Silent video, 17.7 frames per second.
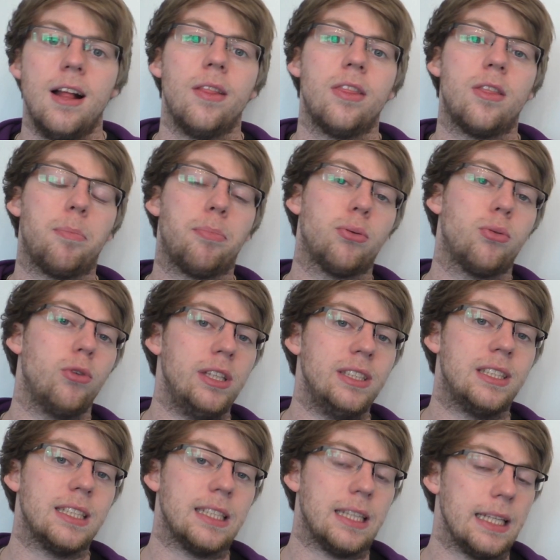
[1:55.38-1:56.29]
the
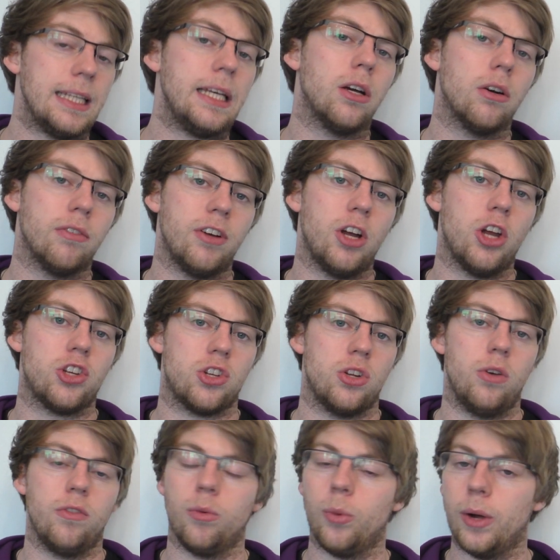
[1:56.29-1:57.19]
printed legal version
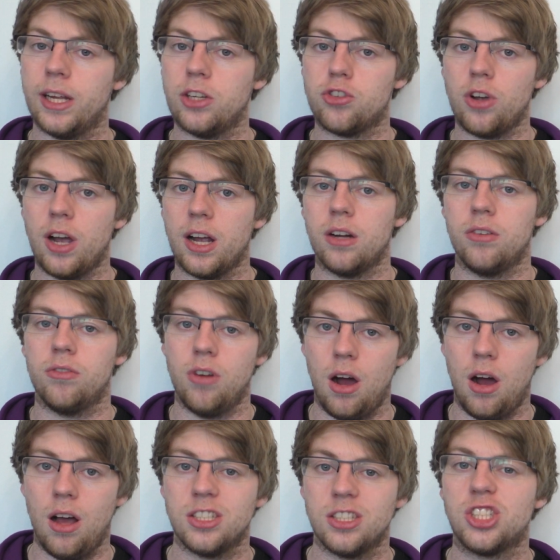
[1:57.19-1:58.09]
of Winged Dragon of
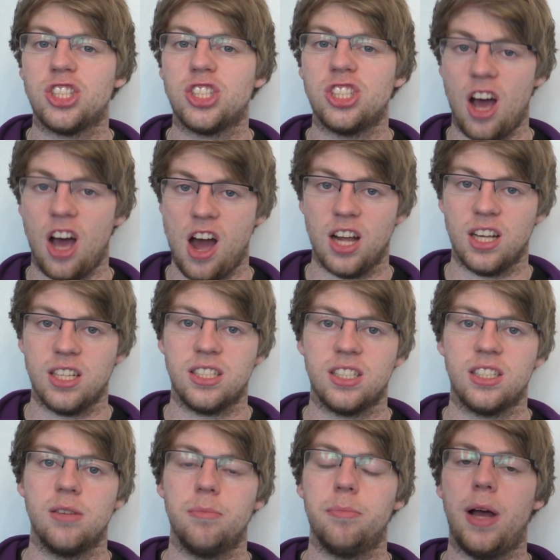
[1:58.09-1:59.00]
Ra
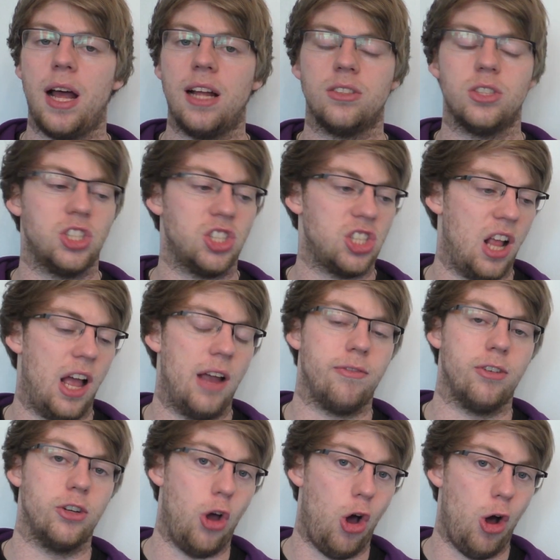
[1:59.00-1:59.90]
sucks compared to
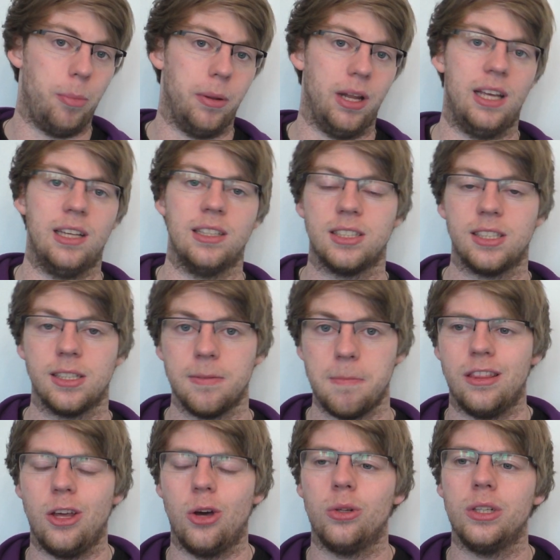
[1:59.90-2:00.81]
Slifer and Obelisk.
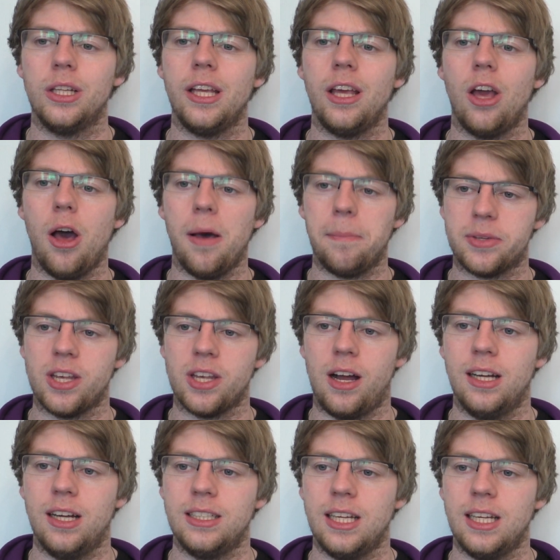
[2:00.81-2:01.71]
The only
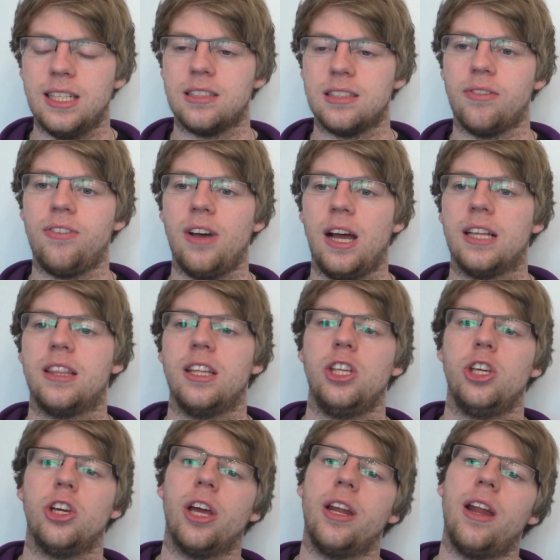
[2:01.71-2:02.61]
upside is the fact that
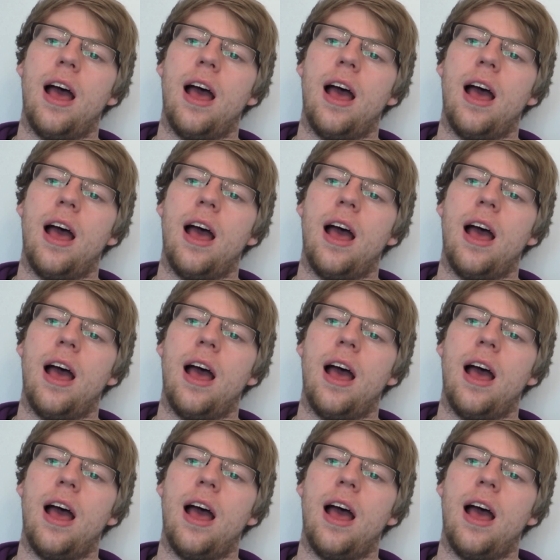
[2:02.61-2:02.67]
you're going to